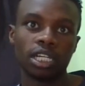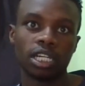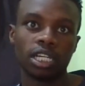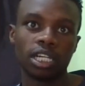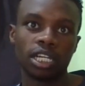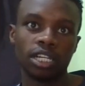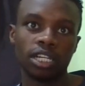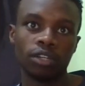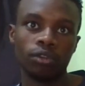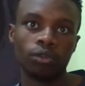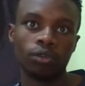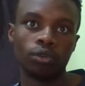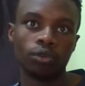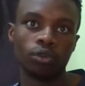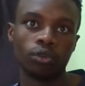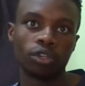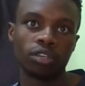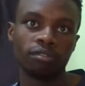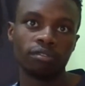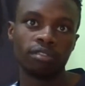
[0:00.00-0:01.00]
I do
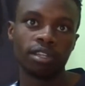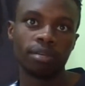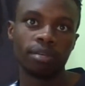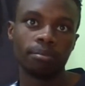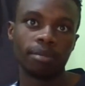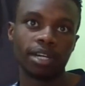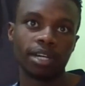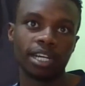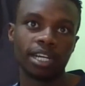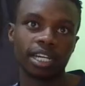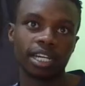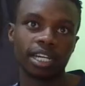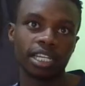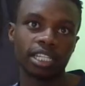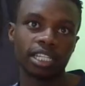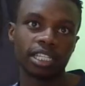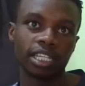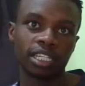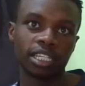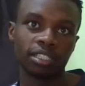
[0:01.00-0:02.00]
look if the
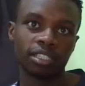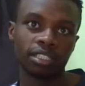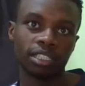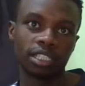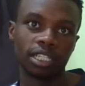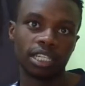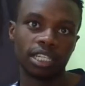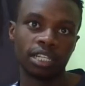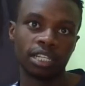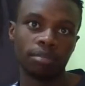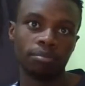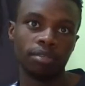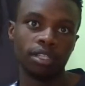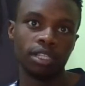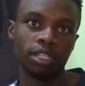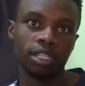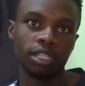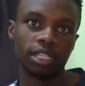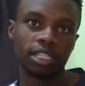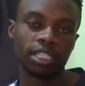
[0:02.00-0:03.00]
market has had
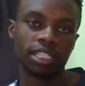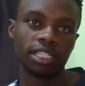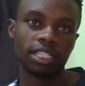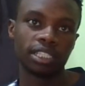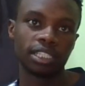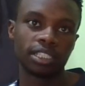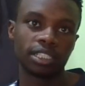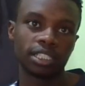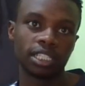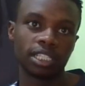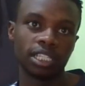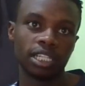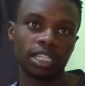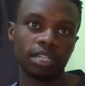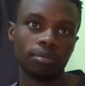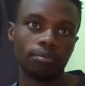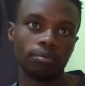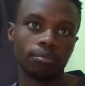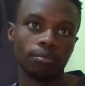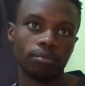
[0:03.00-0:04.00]
been tested
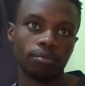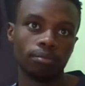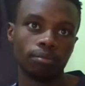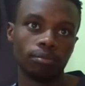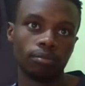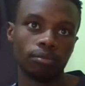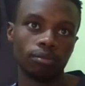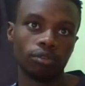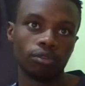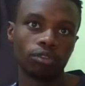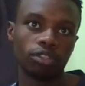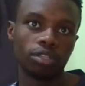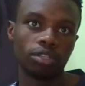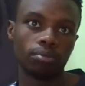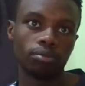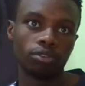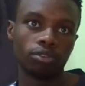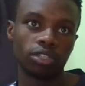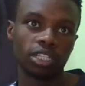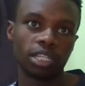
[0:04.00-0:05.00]

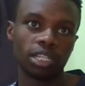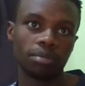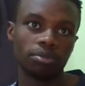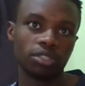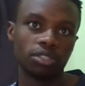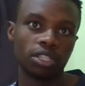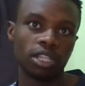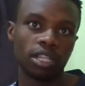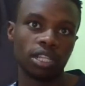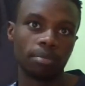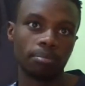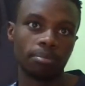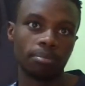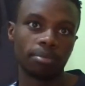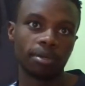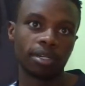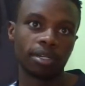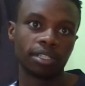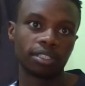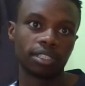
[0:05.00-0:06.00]
multiple times in the
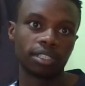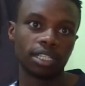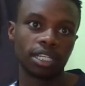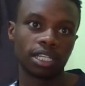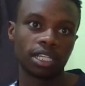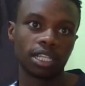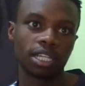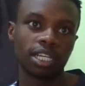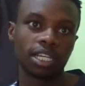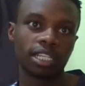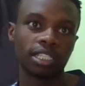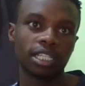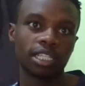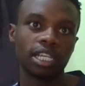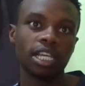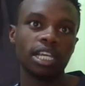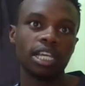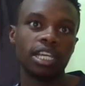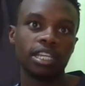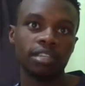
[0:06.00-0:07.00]
past like that.
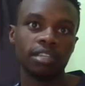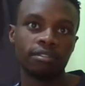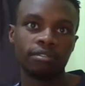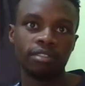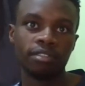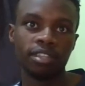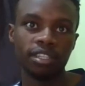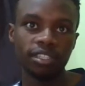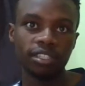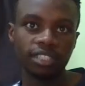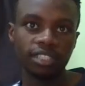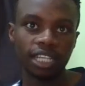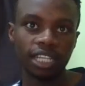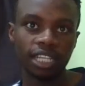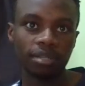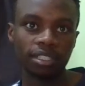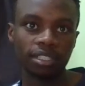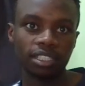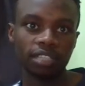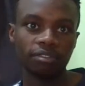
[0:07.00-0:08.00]
If this
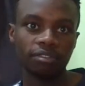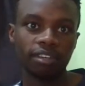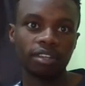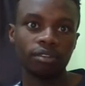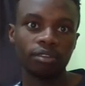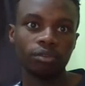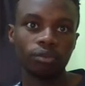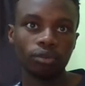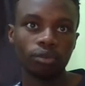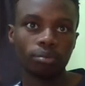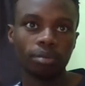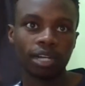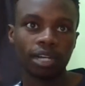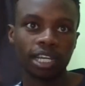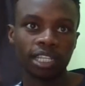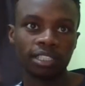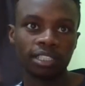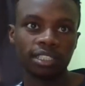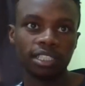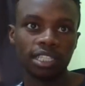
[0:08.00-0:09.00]
happens, if I look
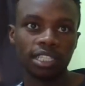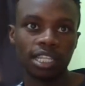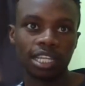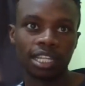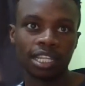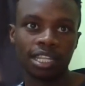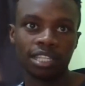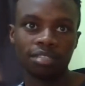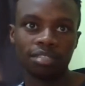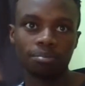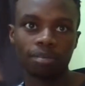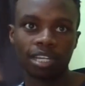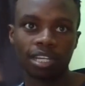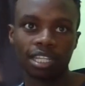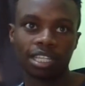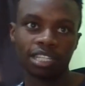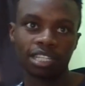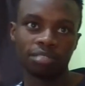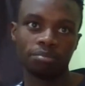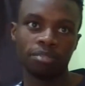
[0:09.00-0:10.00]
back and see that this
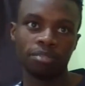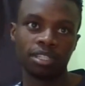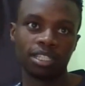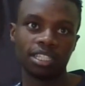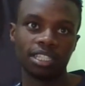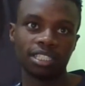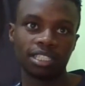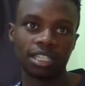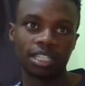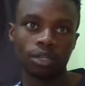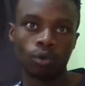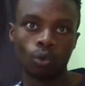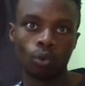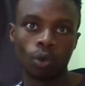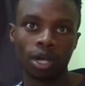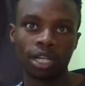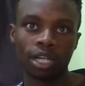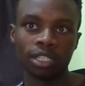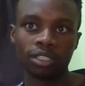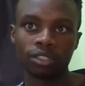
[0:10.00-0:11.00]
market has been tested
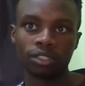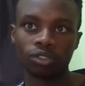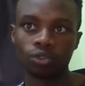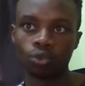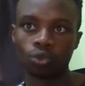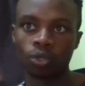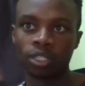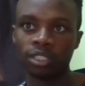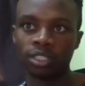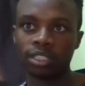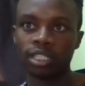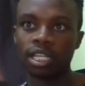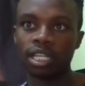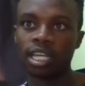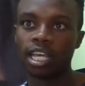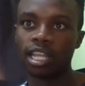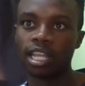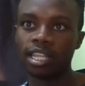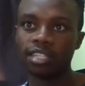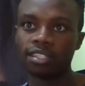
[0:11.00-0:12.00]
once, twice,
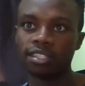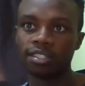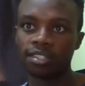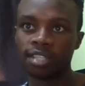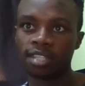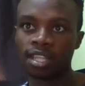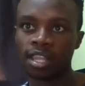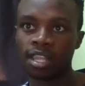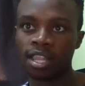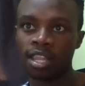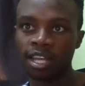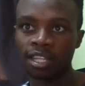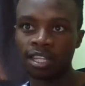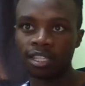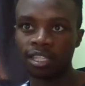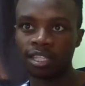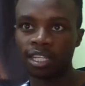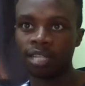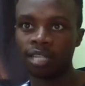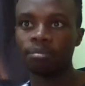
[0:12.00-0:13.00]
and this is the third
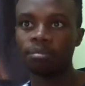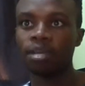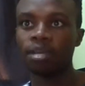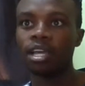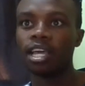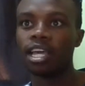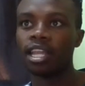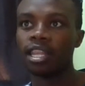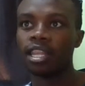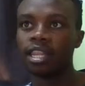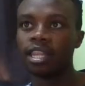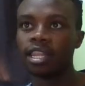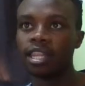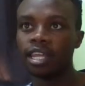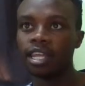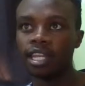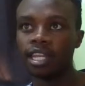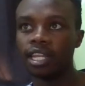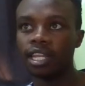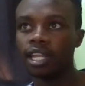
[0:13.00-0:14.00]
time, and
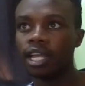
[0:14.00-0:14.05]
then